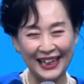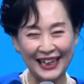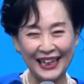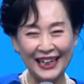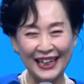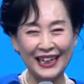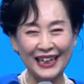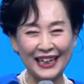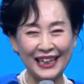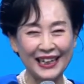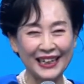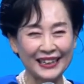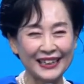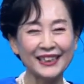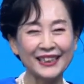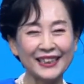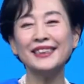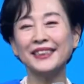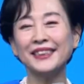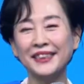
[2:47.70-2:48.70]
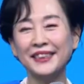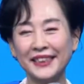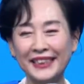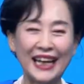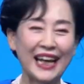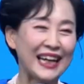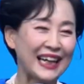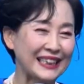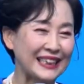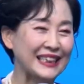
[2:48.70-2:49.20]
This is how
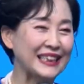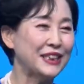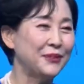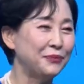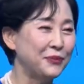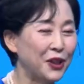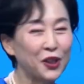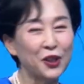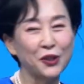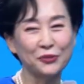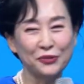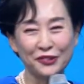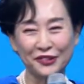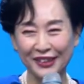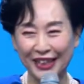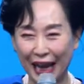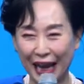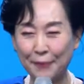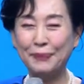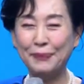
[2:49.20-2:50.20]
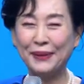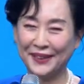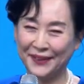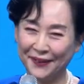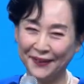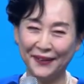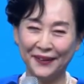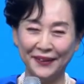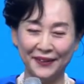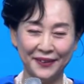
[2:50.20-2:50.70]
I looked before I met
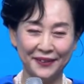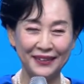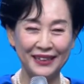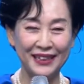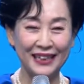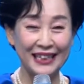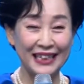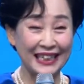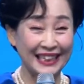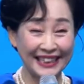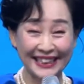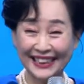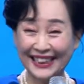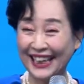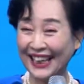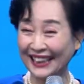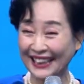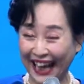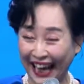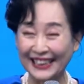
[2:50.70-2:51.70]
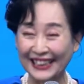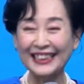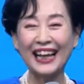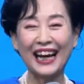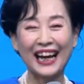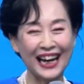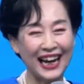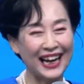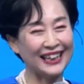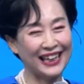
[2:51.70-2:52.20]
Atomy. But I'm now
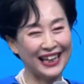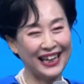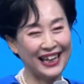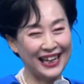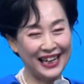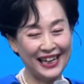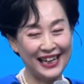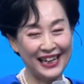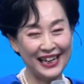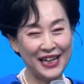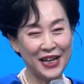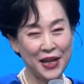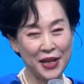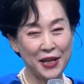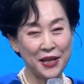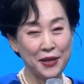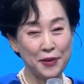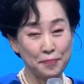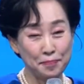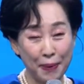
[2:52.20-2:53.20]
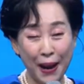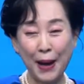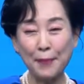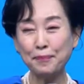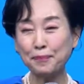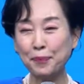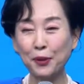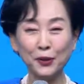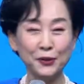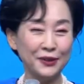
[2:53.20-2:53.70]
standing in front
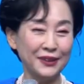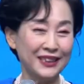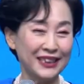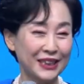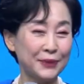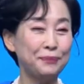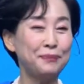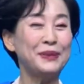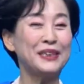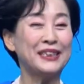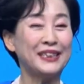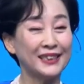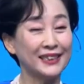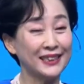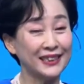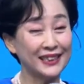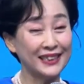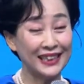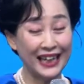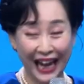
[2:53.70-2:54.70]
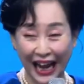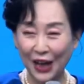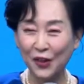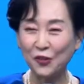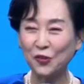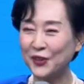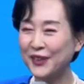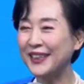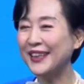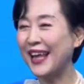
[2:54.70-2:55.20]
of you, and
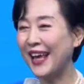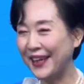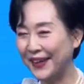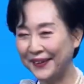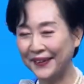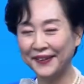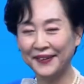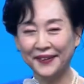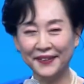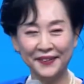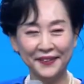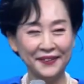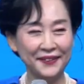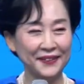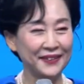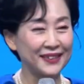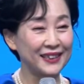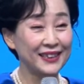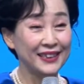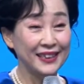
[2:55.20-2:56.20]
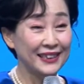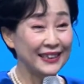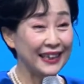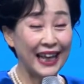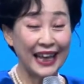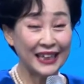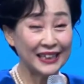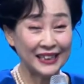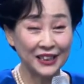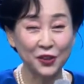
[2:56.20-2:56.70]
now I'm giving a confident
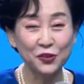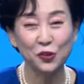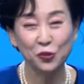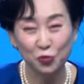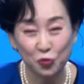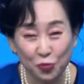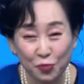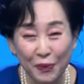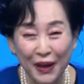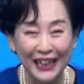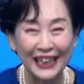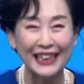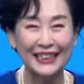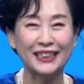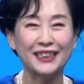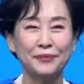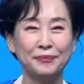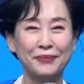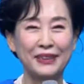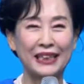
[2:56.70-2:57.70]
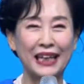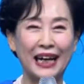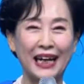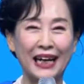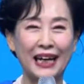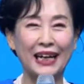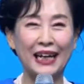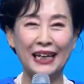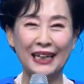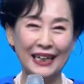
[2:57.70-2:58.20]
speech of
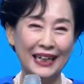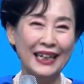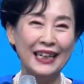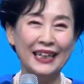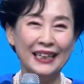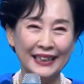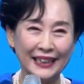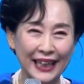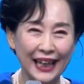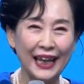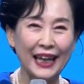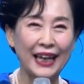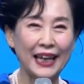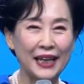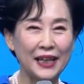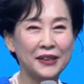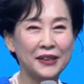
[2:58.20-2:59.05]
PopFun Atomy. It